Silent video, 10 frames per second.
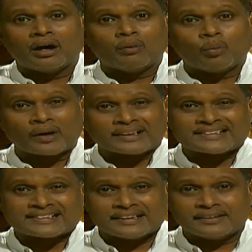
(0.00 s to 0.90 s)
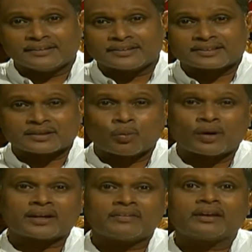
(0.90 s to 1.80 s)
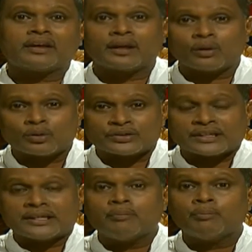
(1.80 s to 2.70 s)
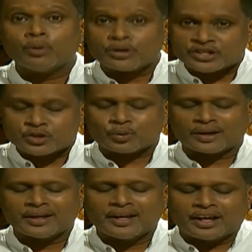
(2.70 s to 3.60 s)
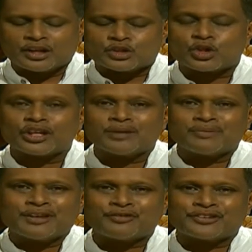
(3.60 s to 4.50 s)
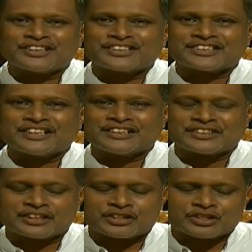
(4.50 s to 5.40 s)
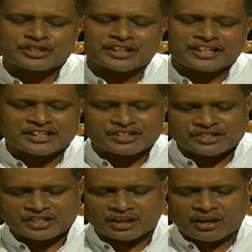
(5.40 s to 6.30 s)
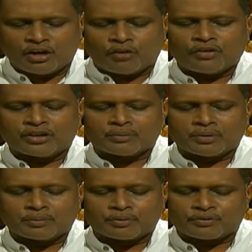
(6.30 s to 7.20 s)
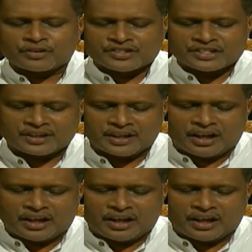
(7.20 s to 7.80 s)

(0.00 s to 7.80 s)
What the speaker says: What is illness? What are the cures in a Buddhist way? And joining me for this discussion is Venerable Professor